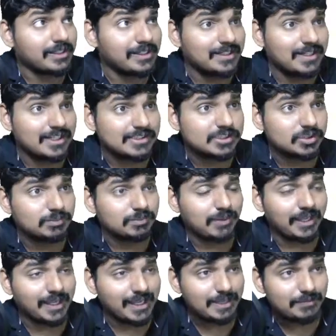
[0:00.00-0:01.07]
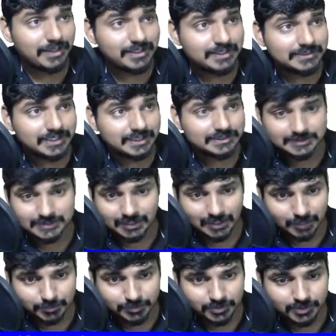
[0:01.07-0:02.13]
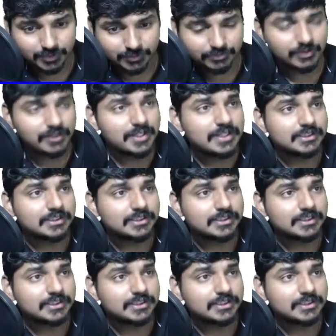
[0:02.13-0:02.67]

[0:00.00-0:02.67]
e raised to a minus x is the upper curve.